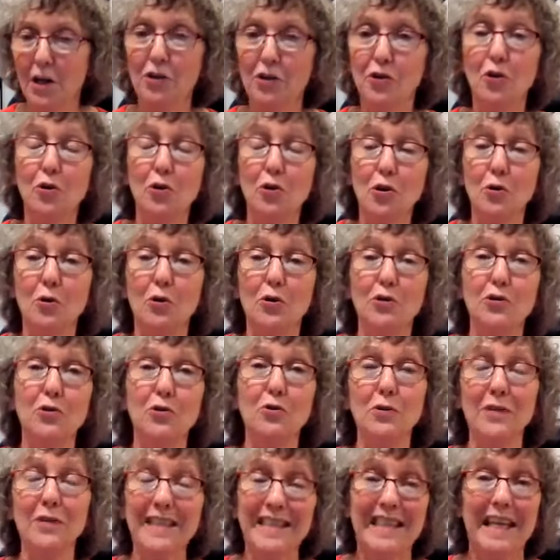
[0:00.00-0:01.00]
So you can also
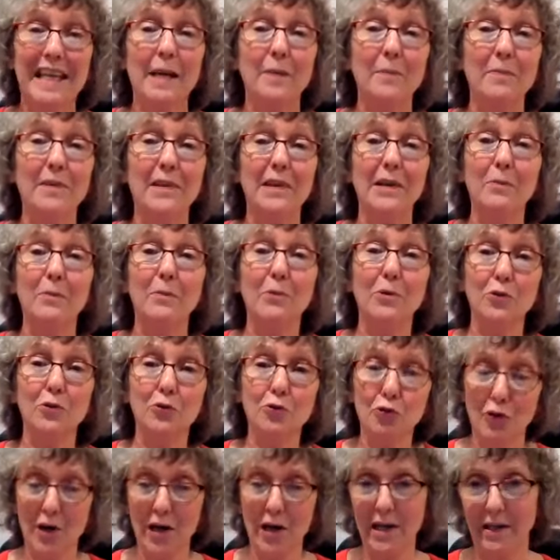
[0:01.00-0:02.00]
do the same thing with
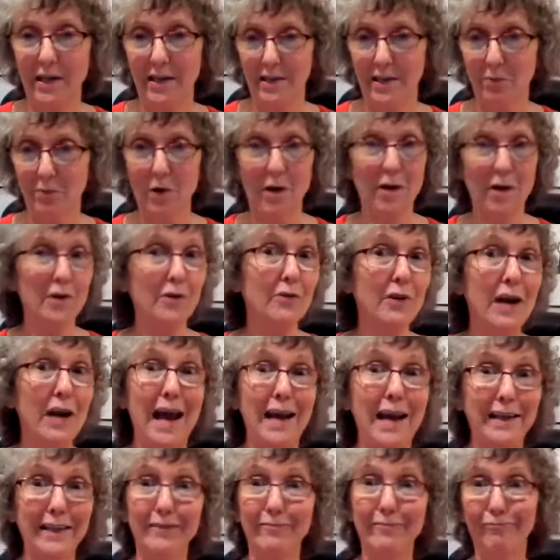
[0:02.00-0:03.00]
your drains while you're
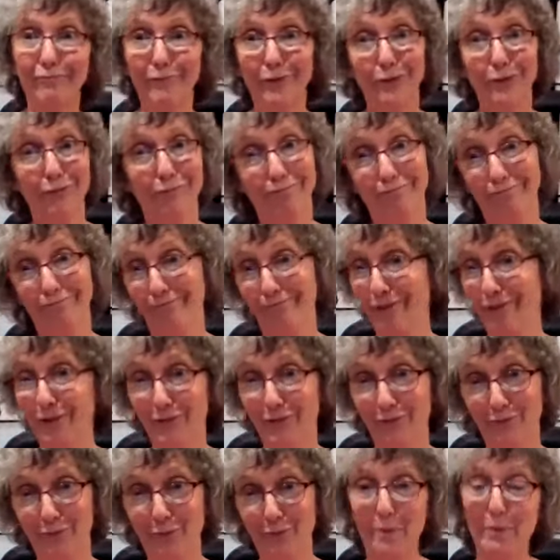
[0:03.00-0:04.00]
at it. You're
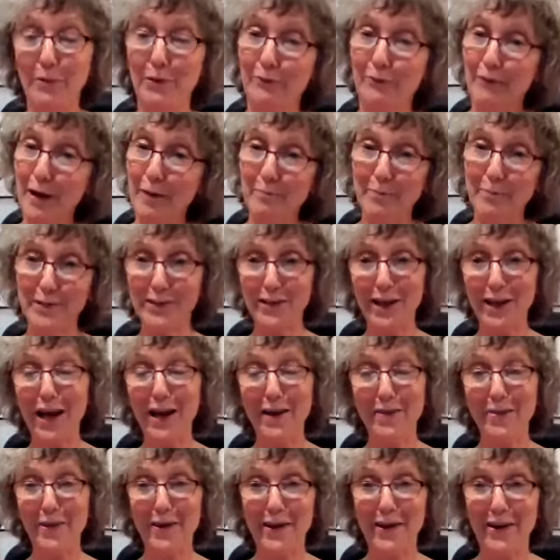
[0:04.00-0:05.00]
probably right
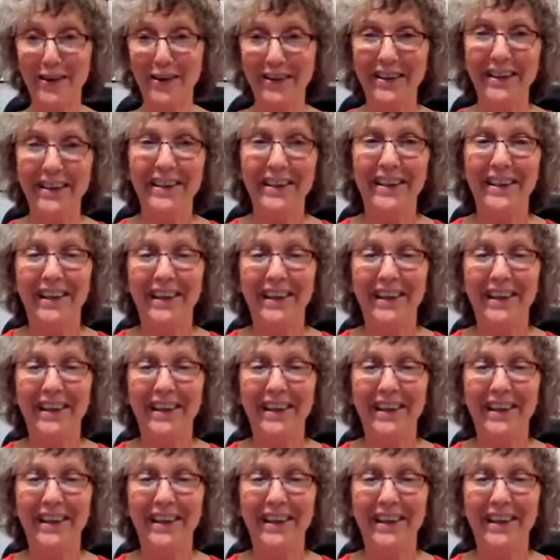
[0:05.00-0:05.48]
beside there.